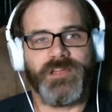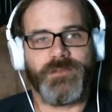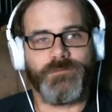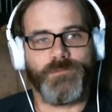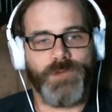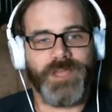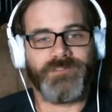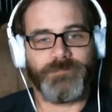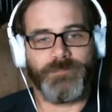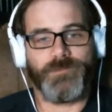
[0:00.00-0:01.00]
and
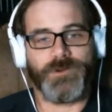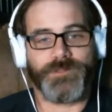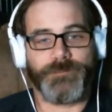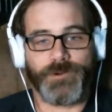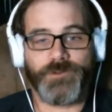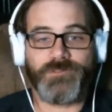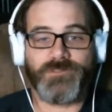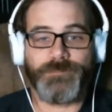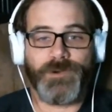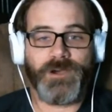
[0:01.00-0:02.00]
waits where the person
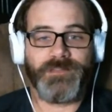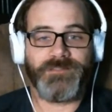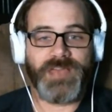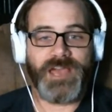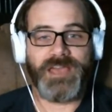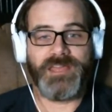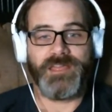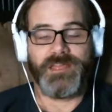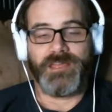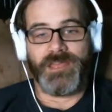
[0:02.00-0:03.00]
spawns at,
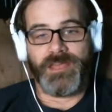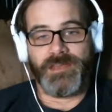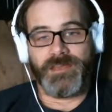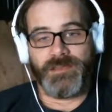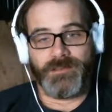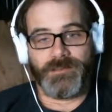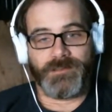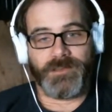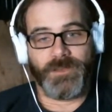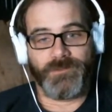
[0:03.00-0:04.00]
and then
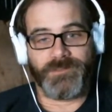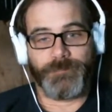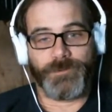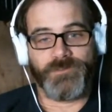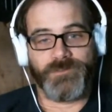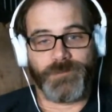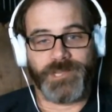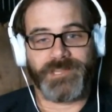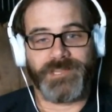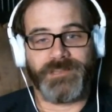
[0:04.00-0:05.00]
kills the person
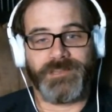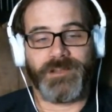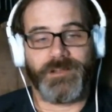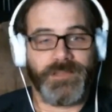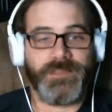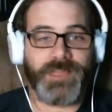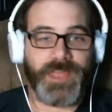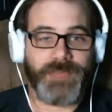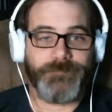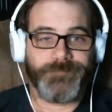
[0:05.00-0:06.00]
right then and there in the
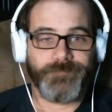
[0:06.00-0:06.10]
game.